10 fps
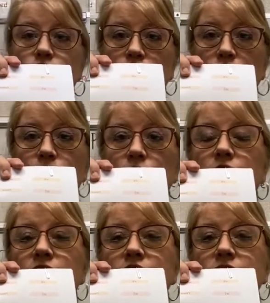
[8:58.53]
So
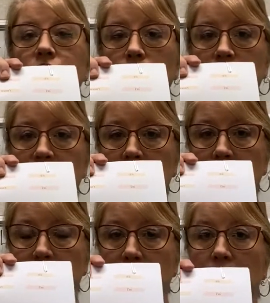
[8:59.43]
put the
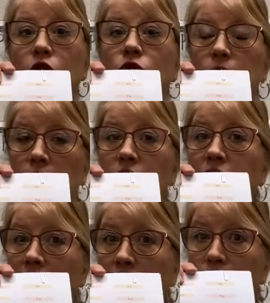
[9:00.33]
subject. Remember to
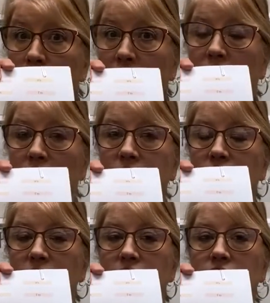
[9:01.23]
capitalize.
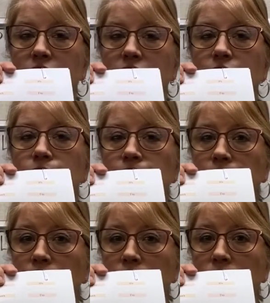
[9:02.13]
This is
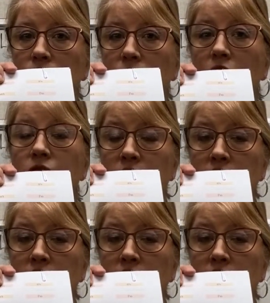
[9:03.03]
a